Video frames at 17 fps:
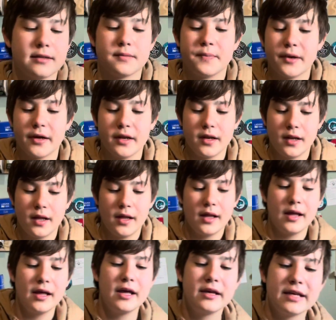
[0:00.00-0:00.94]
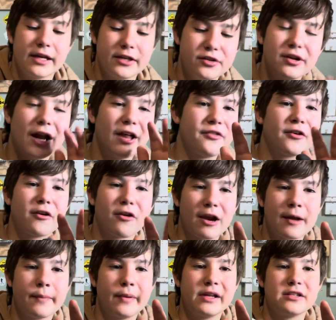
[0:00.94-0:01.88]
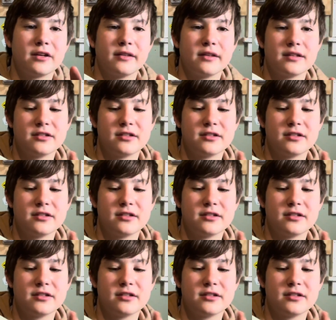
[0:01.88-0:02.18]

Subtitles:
But yeah, do not throw crankbaits on this.